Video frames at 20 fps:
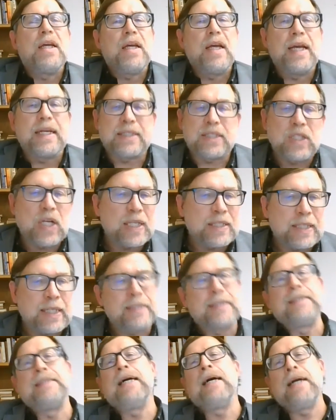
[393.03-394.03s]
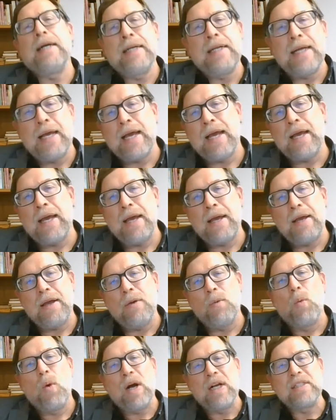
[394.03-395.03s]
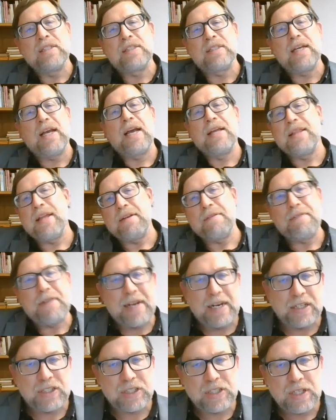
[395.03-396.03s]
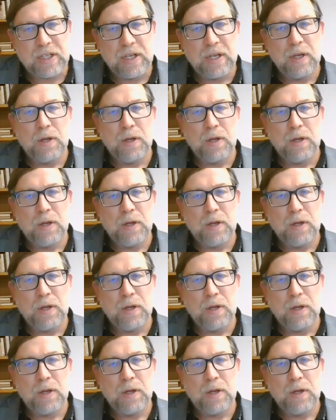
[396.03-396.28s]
it's not just done once and then finished,